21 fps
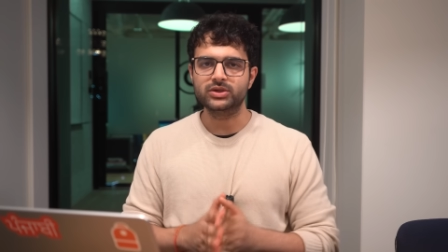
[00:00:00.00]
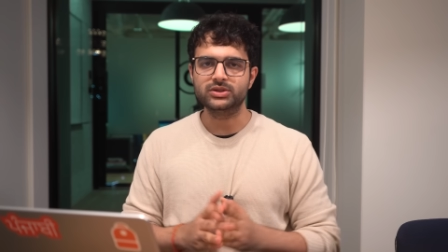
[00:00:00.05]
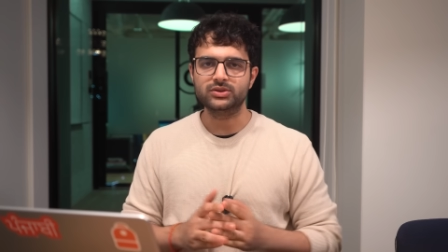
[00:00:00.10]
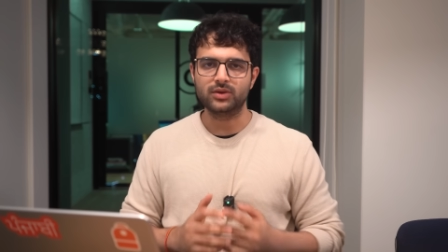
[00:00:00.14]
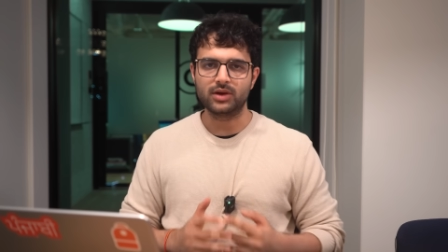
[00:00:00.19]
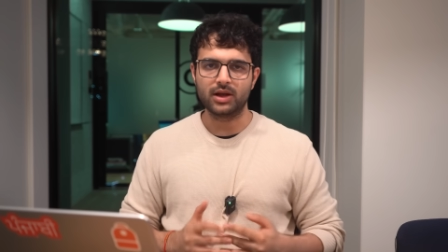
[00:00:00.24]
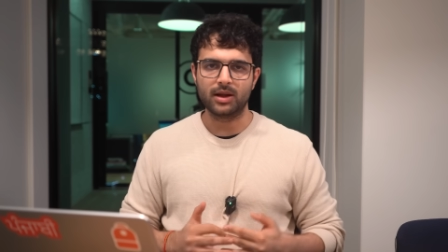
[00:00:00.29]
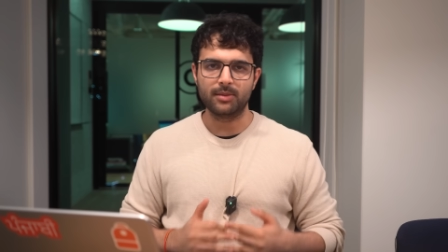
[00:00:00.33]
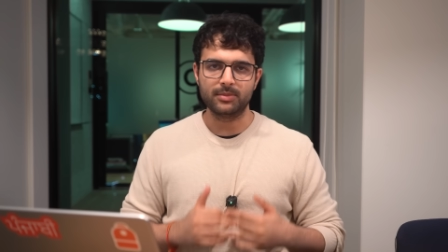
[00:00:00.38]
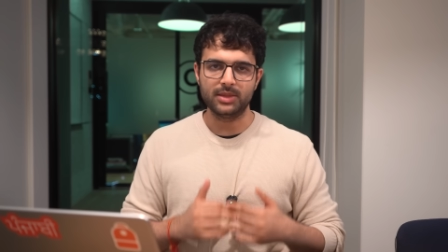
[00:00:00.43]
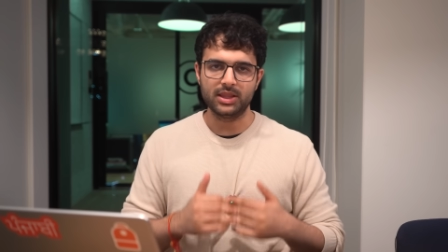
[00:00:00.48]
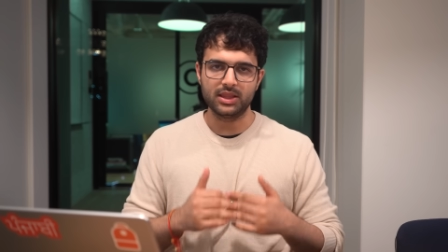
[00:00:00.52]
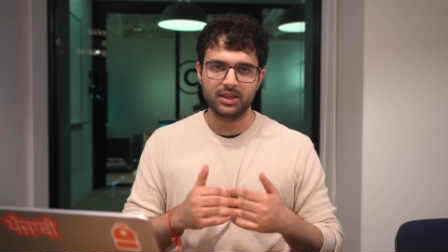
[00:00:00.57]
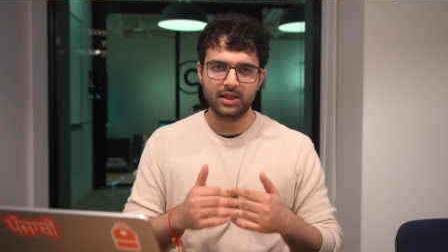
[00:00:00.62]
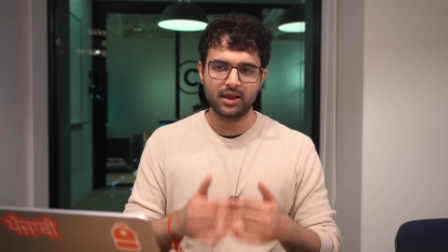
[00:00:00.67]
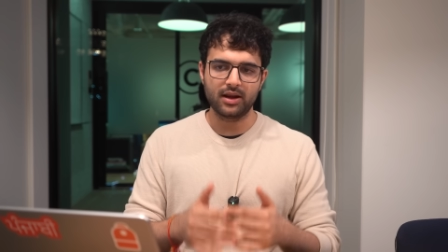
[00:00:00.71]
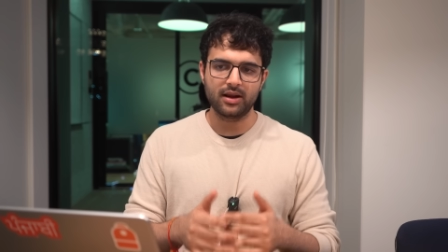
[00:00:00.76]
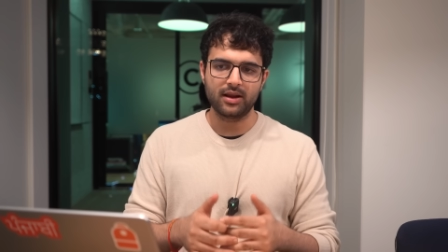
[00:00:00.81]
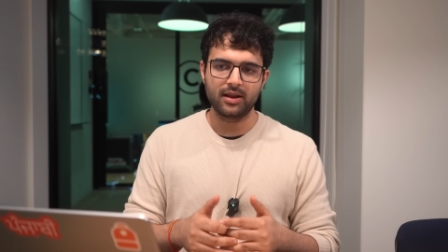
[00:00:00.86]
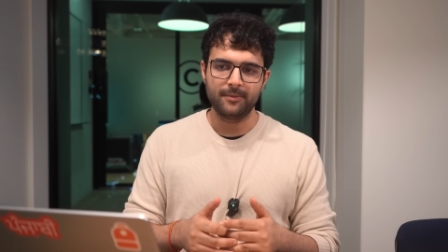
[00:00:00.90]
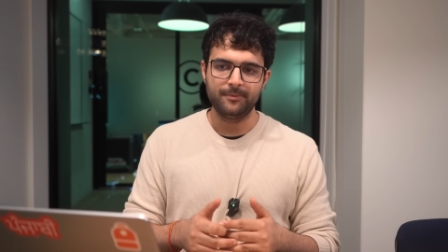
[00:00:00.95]
was to come in
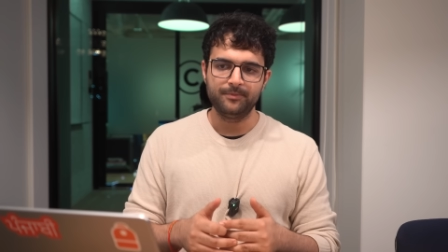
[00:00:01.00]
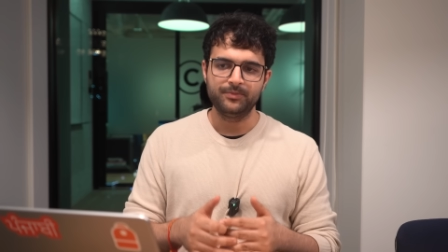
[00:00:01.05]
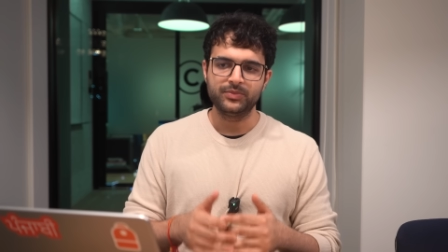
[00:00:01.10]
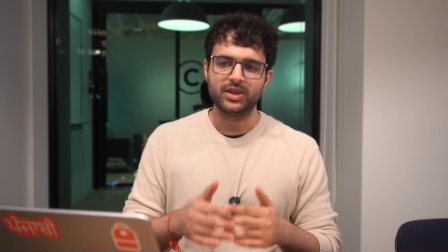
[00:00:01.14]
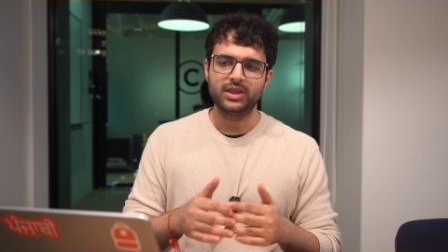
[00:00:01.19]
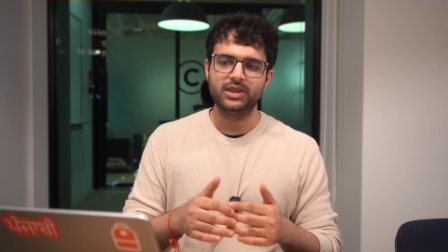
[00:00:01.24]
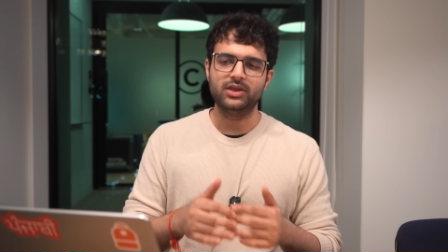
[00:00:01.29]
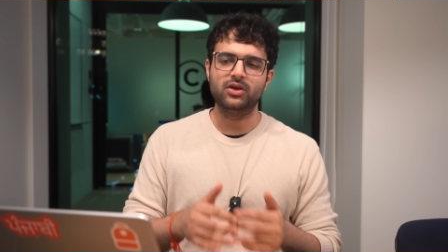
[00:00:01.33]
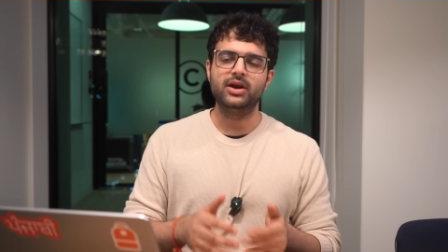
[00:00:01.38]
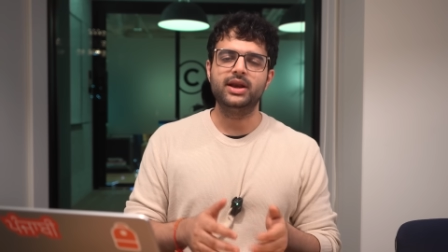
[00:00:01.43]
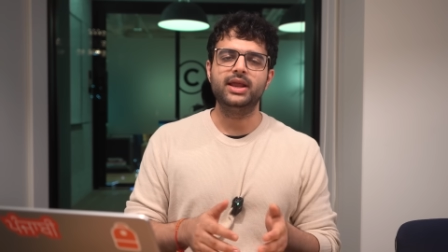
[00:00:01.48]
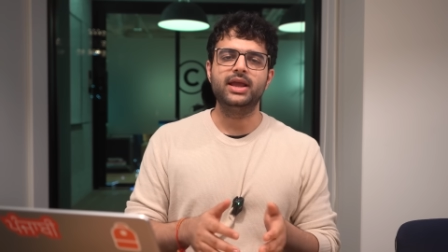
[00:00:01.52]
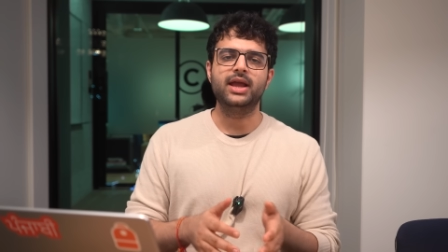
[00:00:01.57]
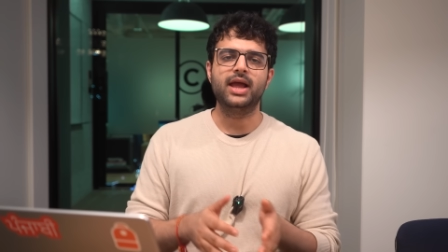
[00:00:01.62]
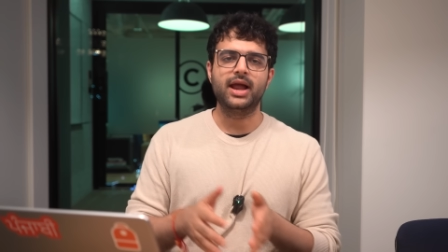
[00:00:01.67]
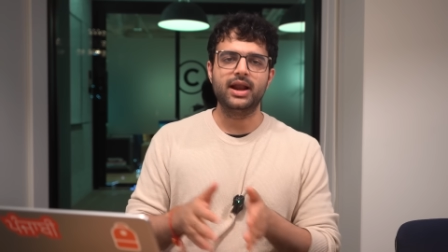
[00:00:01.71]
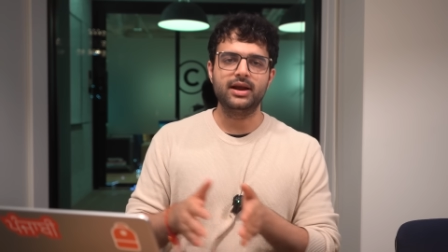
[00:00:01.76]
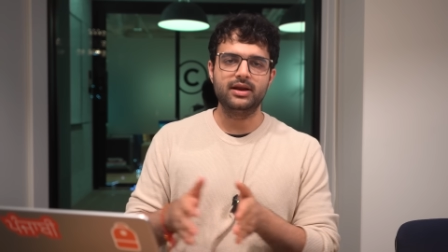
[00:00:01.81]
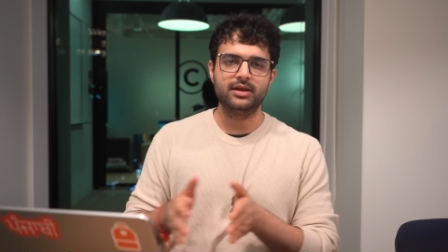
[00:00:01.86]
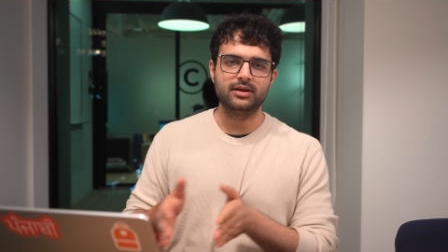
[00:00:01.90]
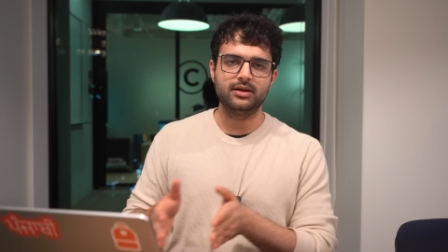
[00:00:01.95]
there. They already
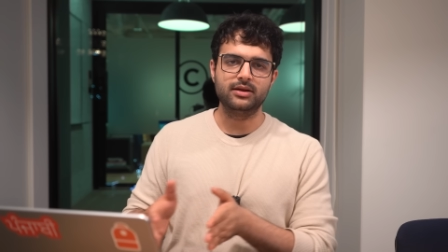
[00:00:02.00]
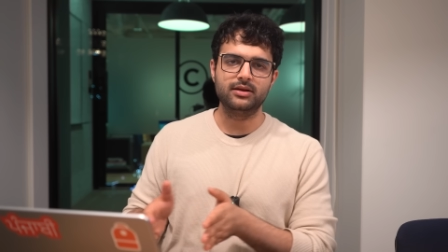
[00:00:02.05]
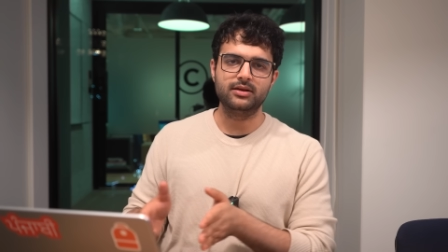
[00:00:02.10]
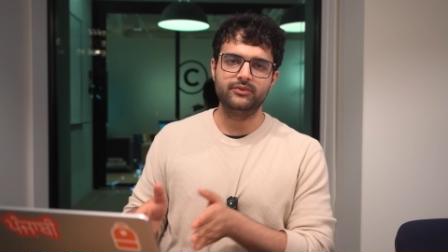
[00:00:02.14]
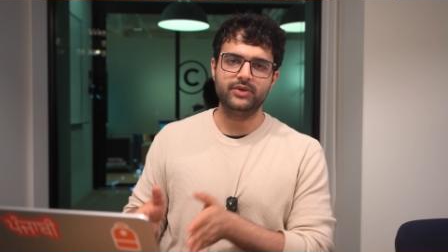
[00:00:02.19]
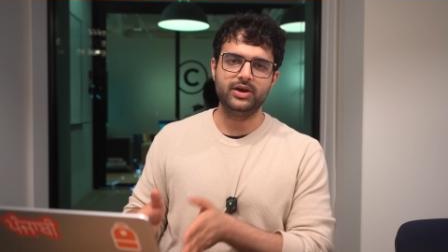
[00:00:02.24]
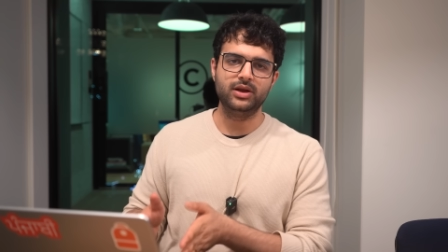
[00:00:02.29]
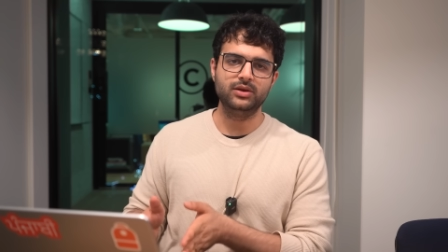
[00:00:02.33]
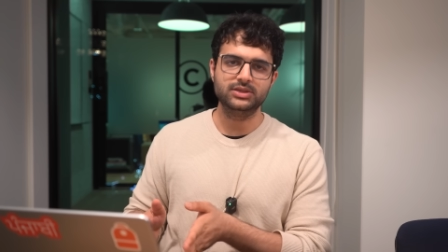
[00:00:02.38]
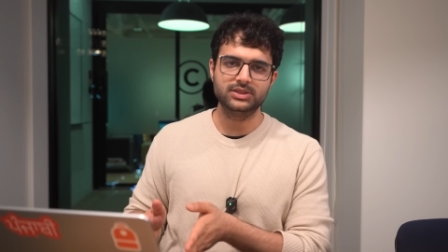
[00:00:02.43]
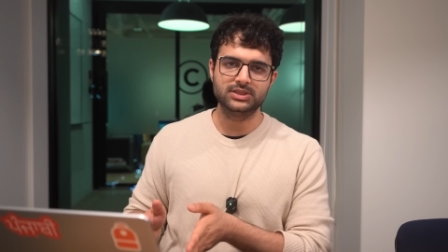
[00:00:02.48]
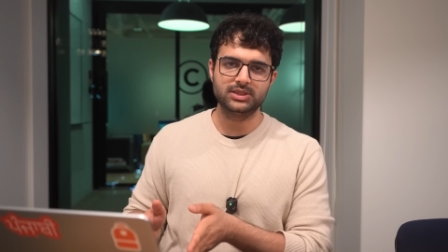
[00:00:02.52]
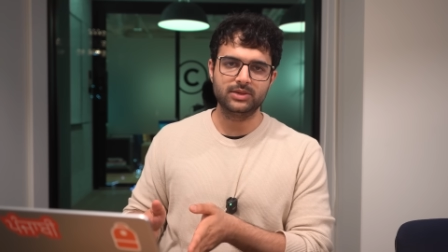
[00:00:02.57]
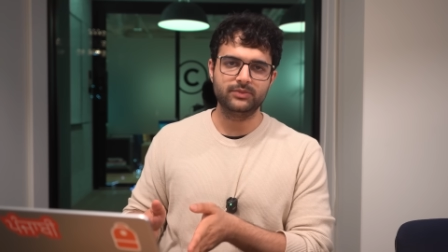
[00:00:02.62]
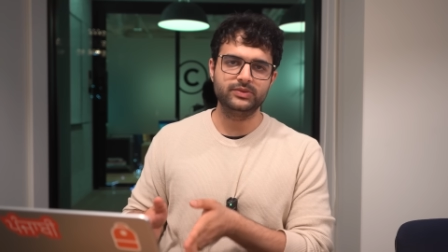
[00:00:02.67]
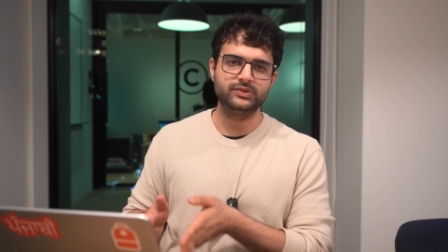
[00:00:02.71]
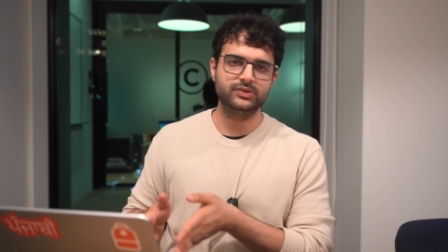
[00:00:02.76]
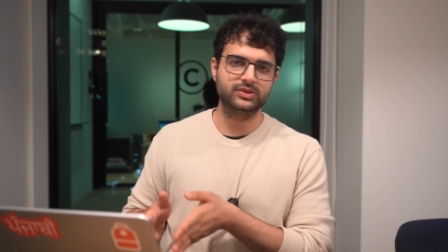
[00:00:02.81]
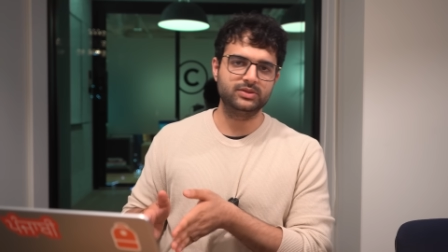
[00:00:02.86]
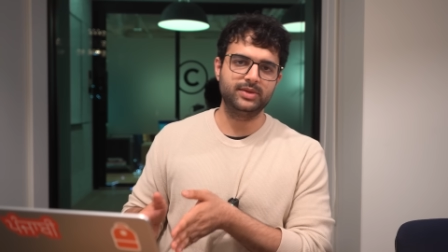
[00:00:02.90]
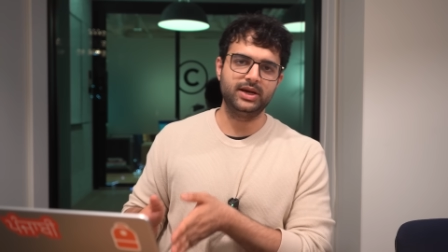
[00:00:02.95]
had a video system
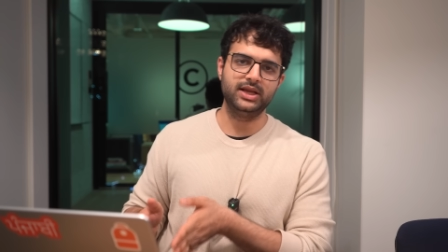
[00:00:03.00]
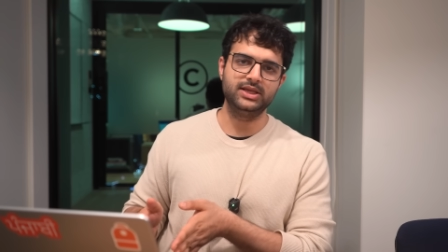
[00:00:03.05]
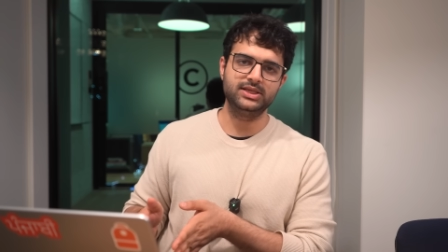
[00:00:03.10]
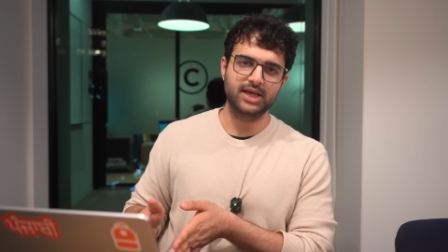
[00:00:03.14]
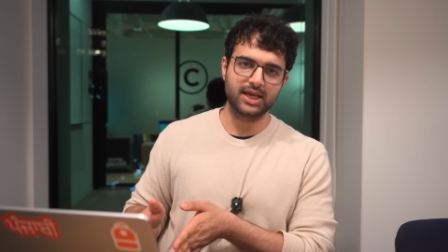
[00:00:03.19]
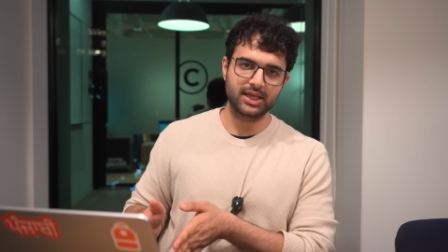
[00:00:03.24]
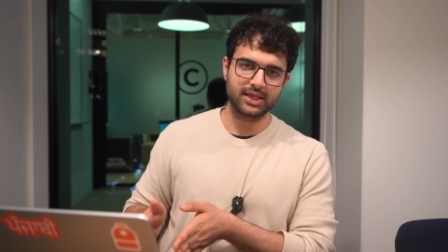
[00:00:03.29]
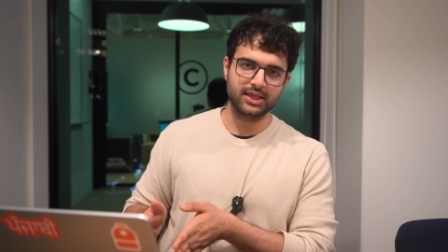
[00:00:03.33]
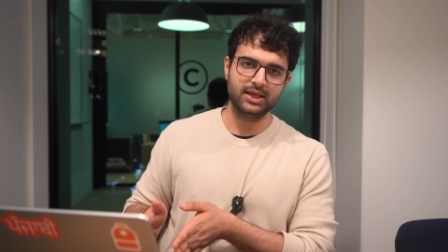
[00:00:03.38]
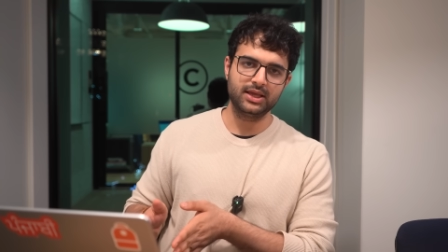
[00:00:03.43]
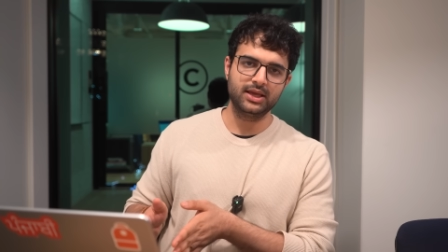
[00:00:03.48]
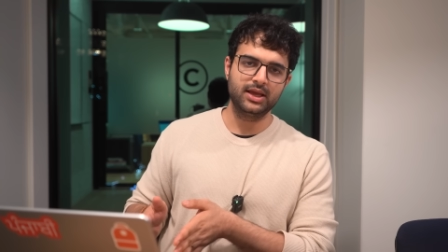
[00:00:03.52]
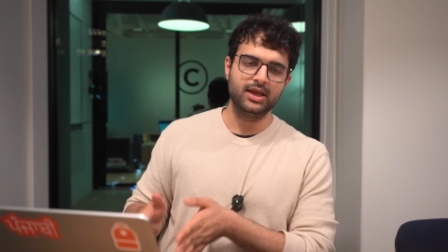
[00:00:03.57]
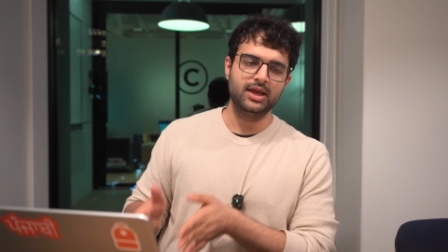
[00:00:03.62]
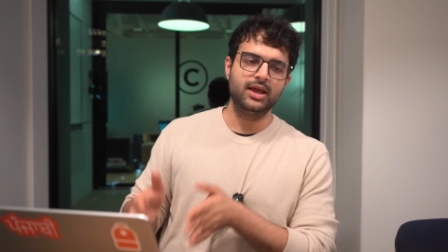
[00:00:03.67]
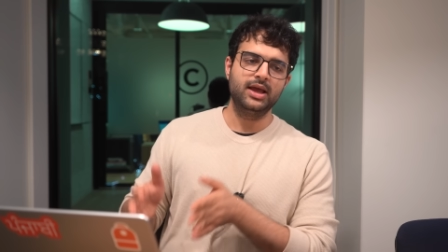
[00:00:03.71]
which was pretty janky.